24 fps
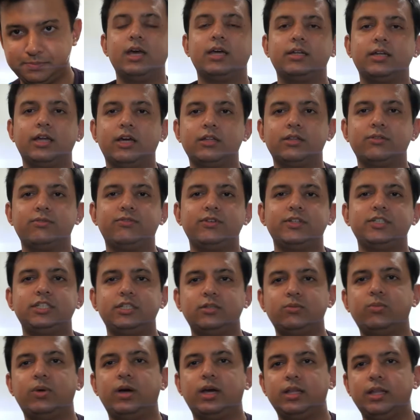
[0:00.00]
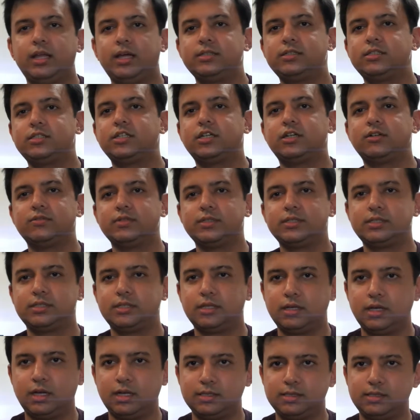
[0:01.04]
Now, the Fish and Wildlife
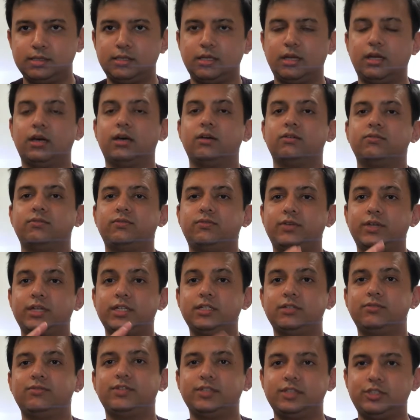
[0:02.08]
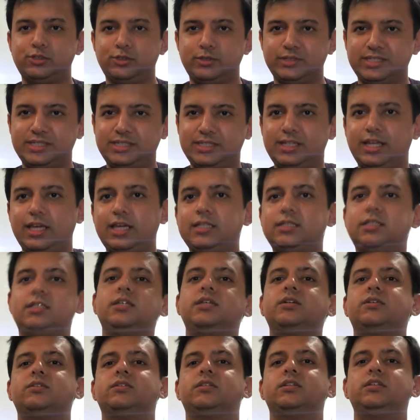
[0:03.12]
Services of individual states
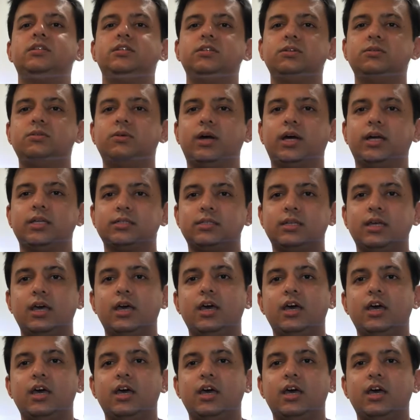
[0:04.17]
here in the U.S.